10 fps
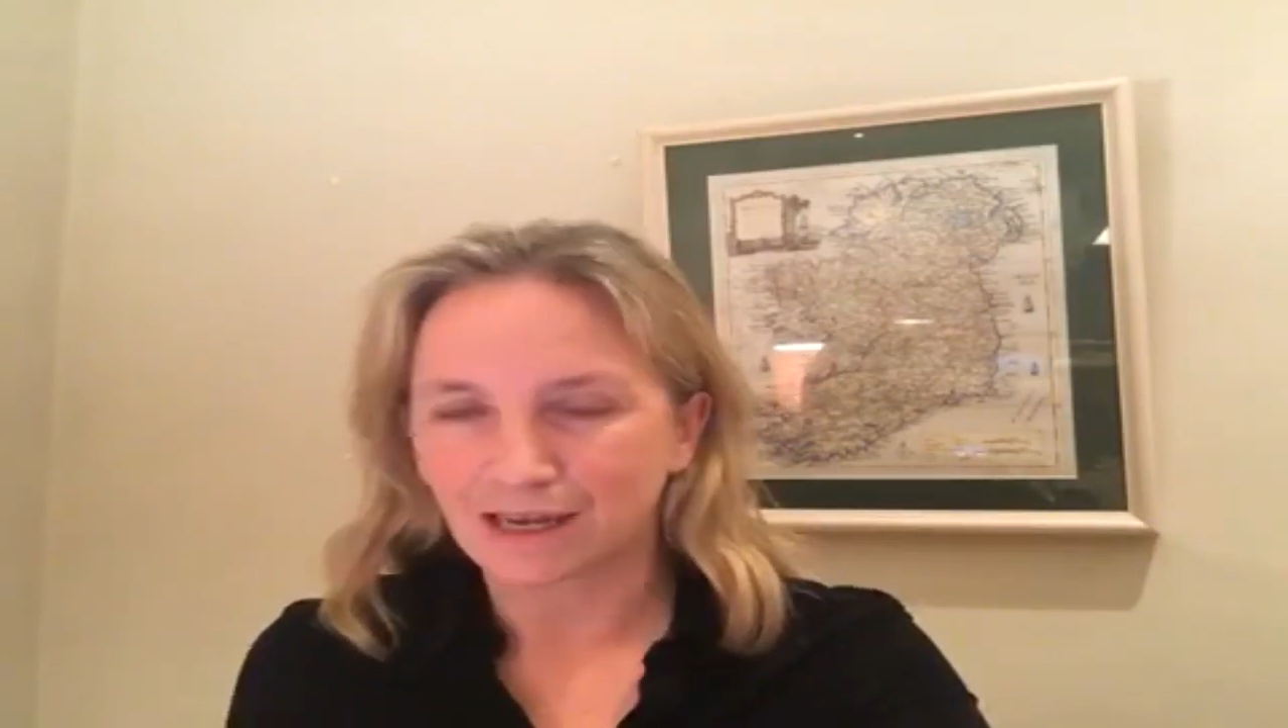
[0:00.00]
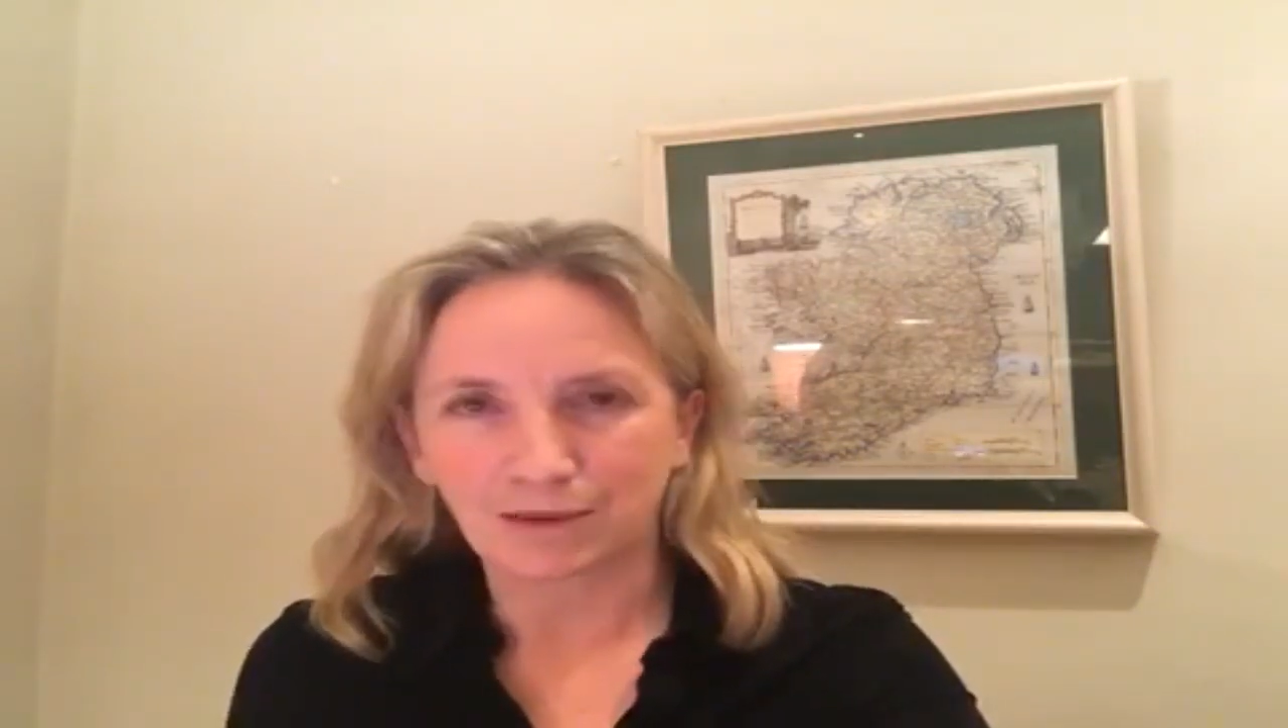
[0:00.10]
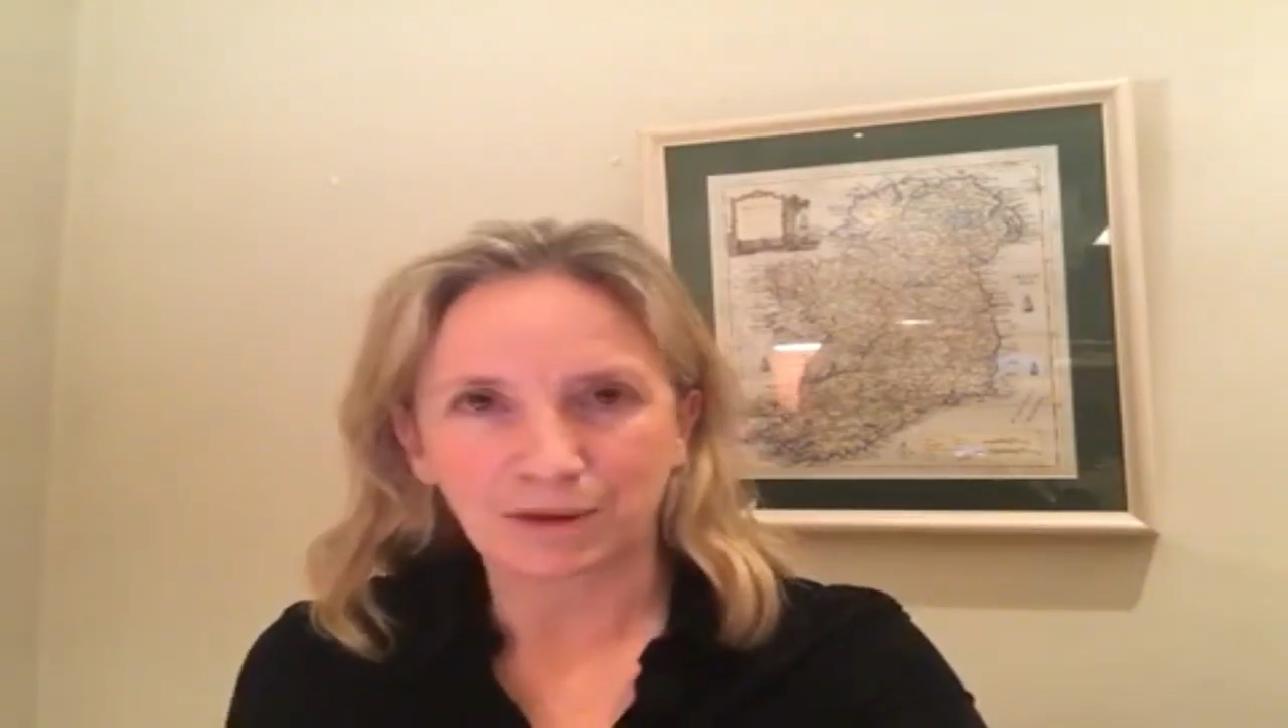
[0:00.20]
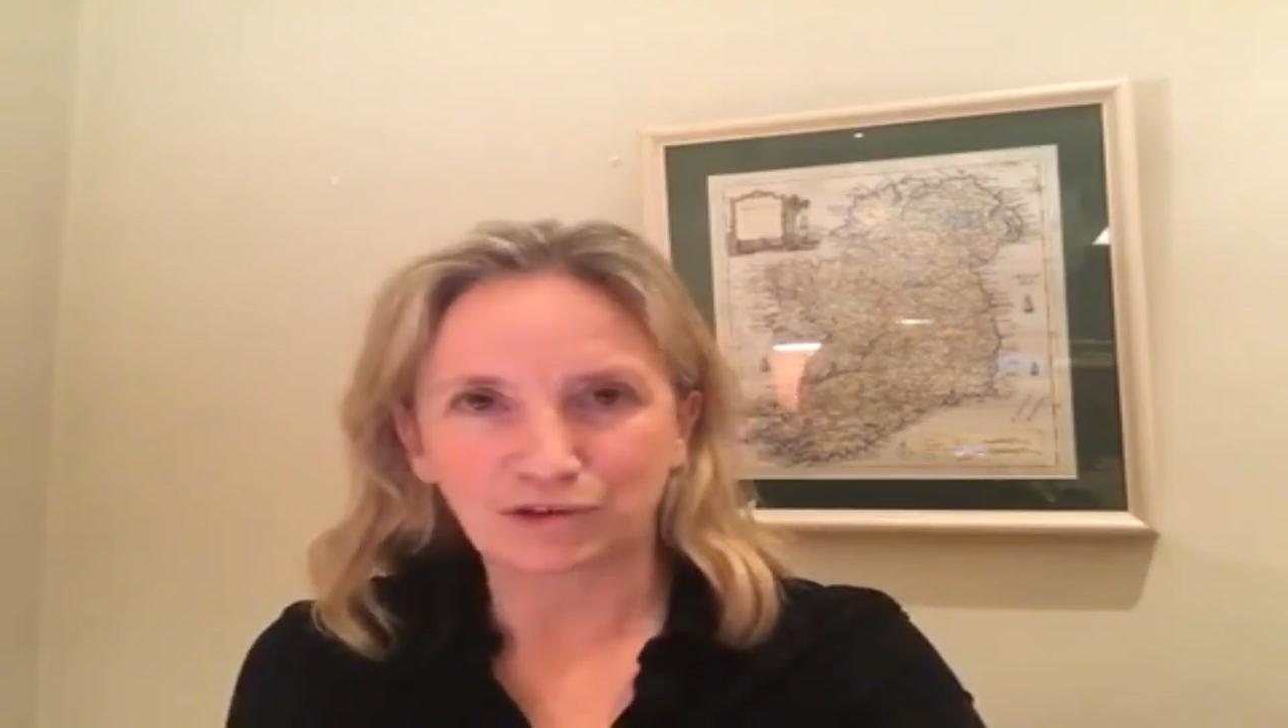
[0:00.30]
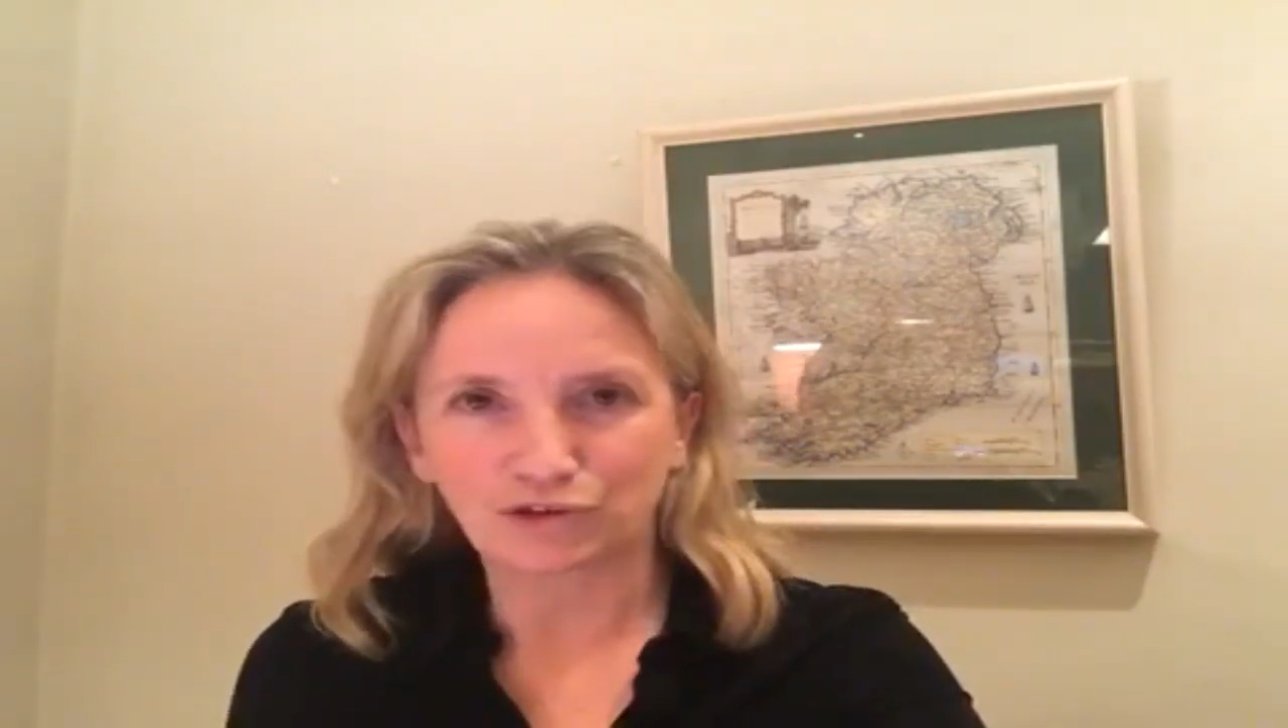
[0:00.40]

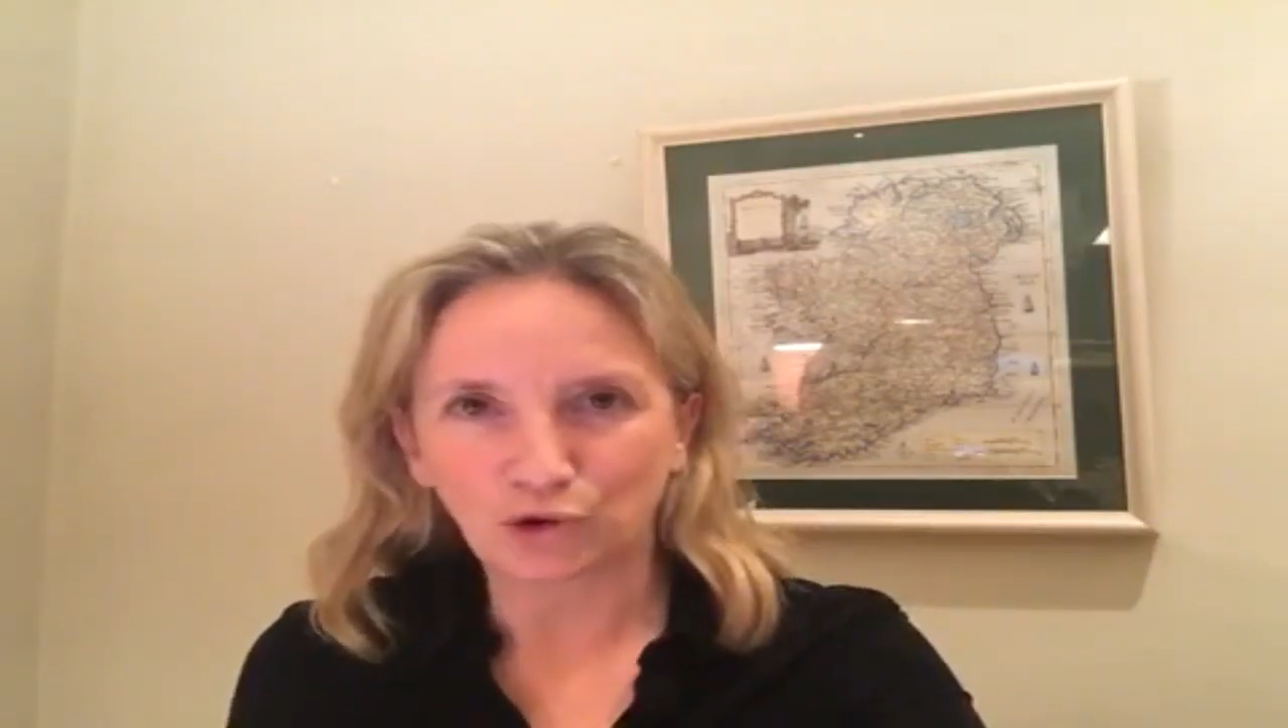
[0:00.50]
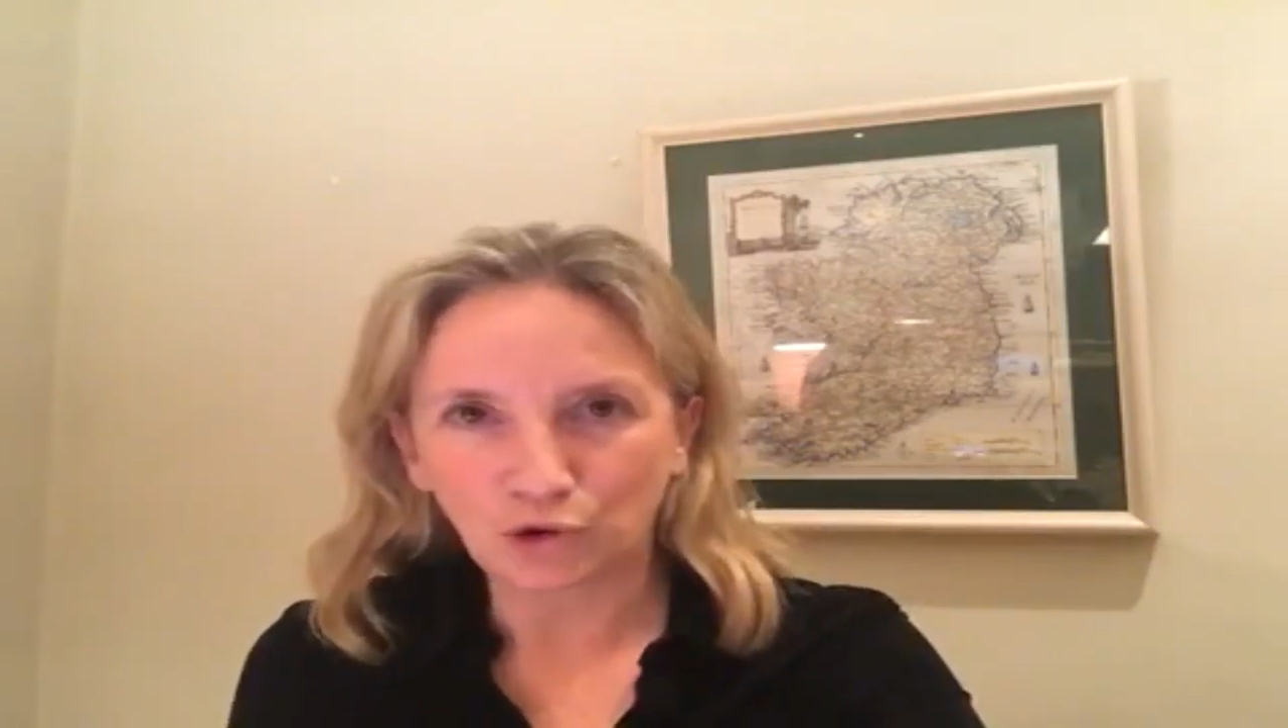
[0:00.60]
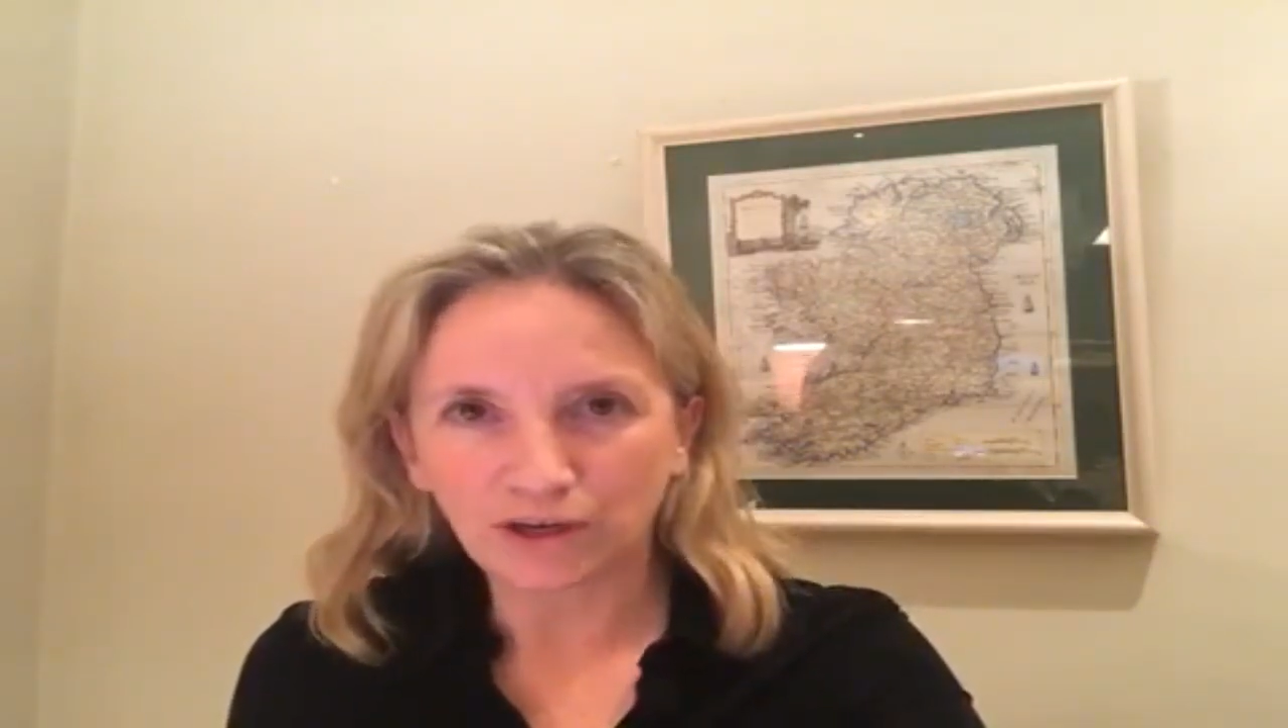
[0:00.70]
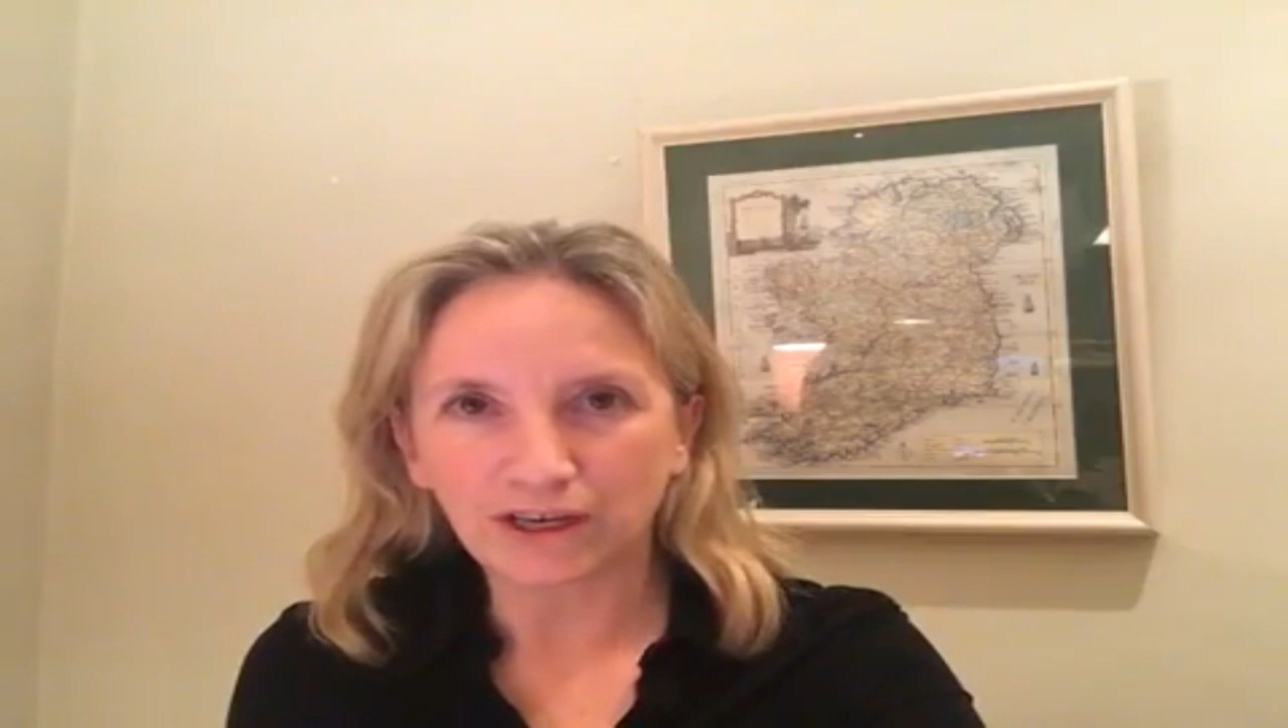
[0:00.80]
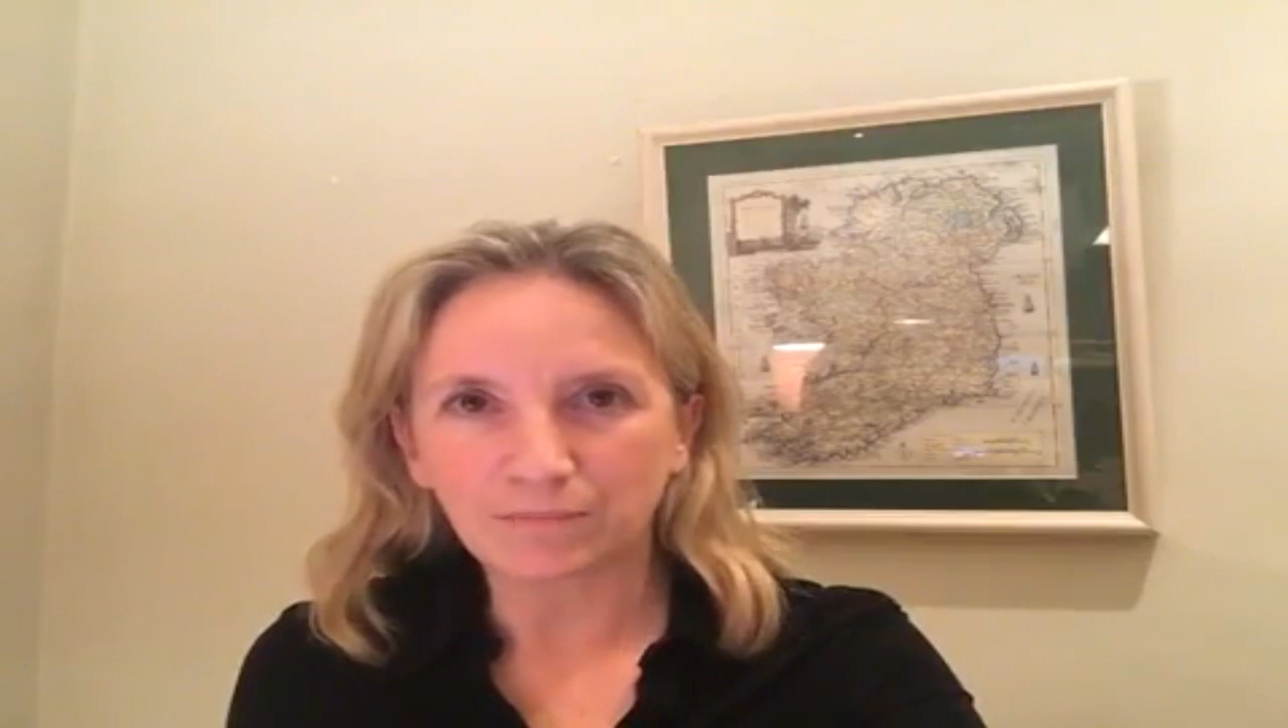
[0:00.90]
about talking